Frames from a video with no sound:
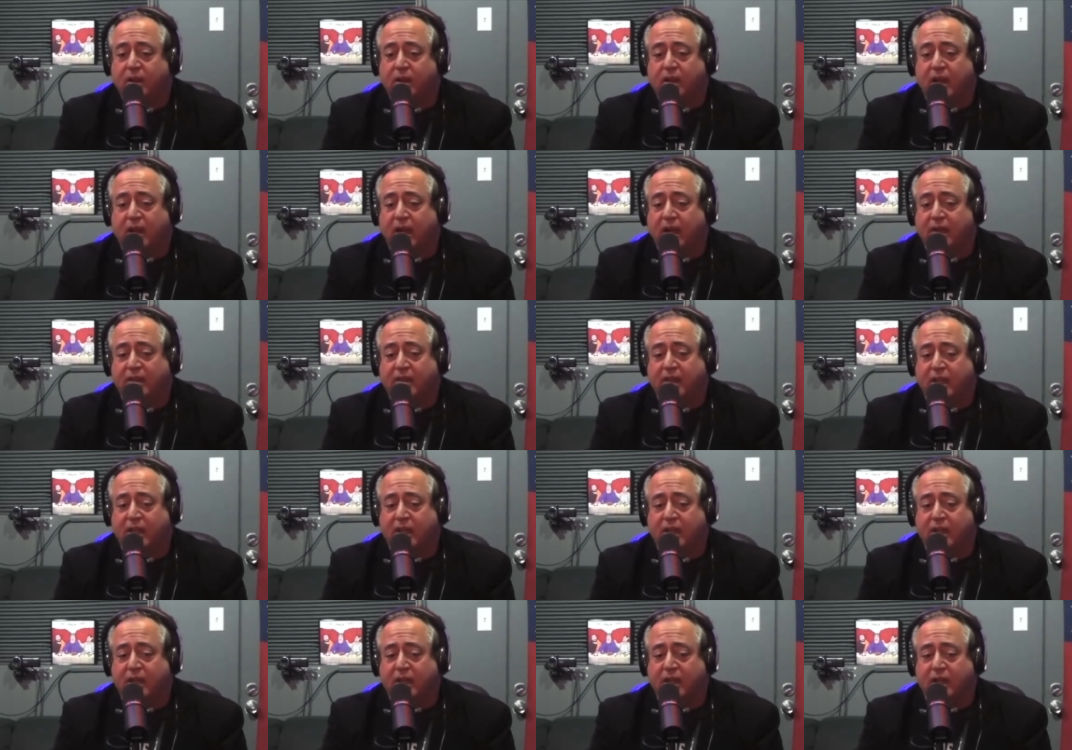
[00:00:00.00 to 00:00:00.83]
I
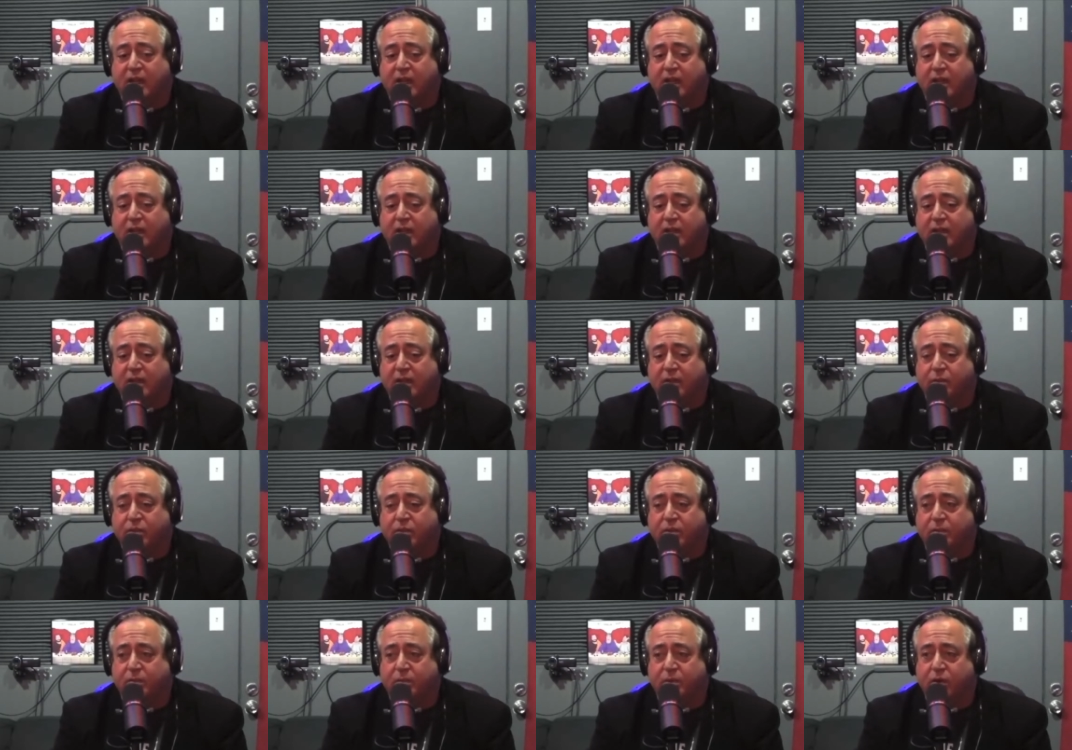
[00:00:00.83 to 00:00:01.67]
think uh, it
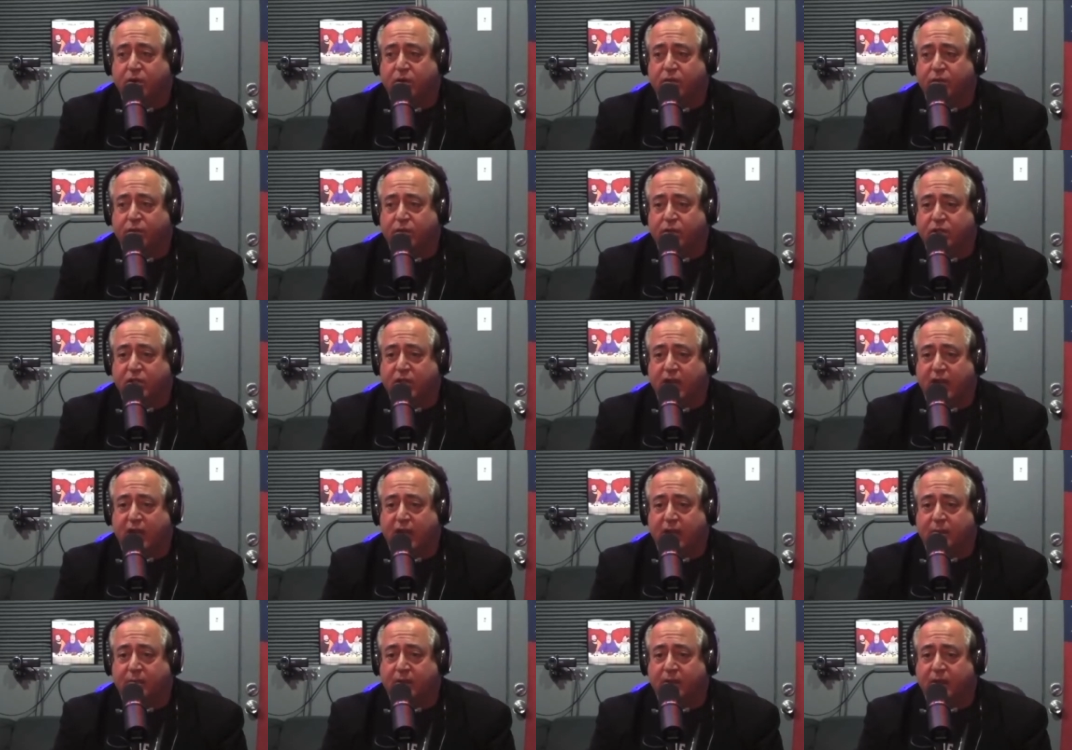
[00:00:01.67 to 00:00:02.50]
was a beautiful
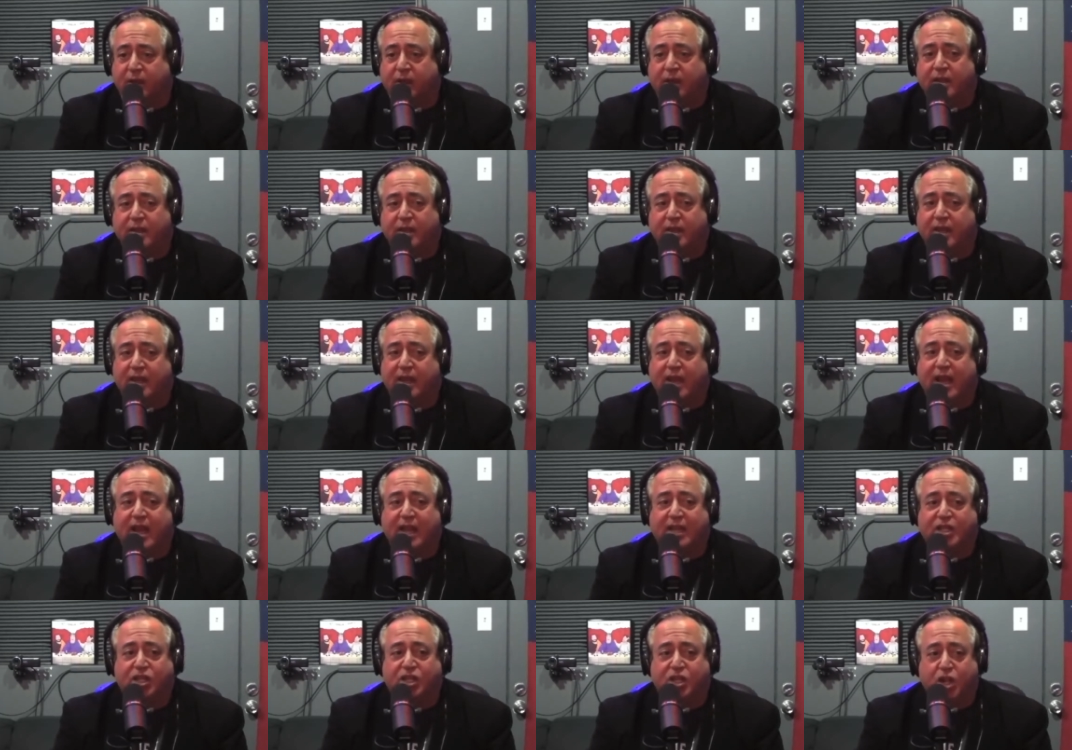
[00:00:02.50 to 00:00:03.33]
job. The guy
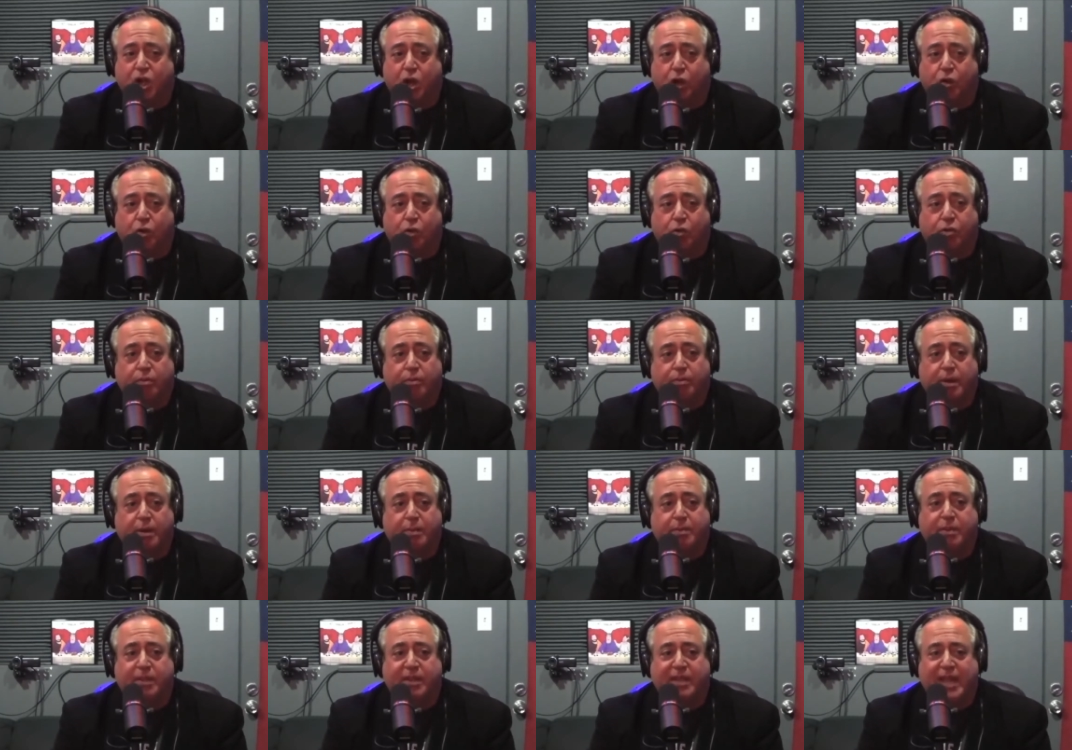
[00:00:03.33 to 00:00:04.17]
is known.
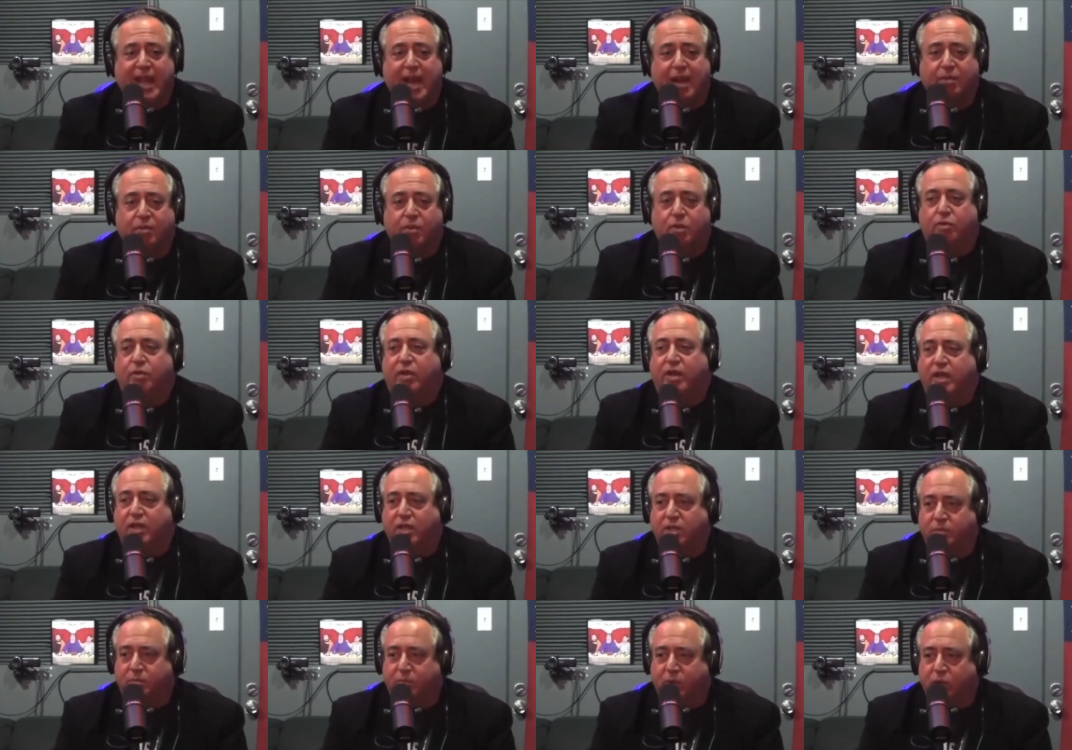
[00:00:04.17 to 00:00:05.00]
People are downloading
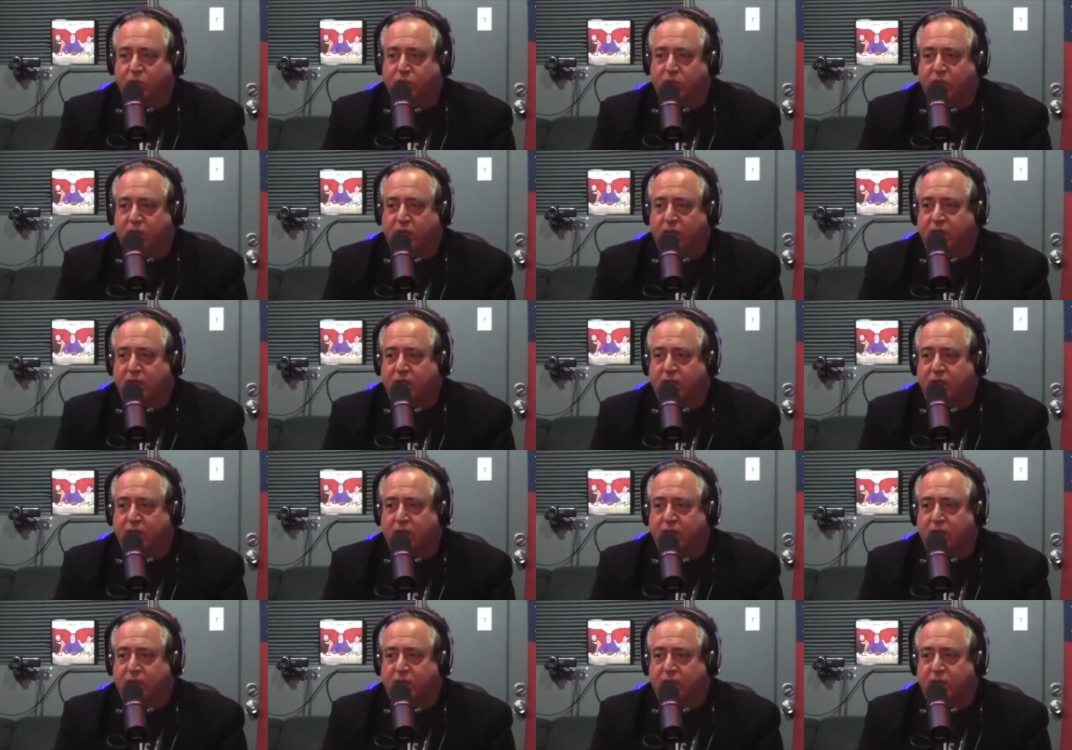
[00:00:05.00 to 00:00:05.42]
his music.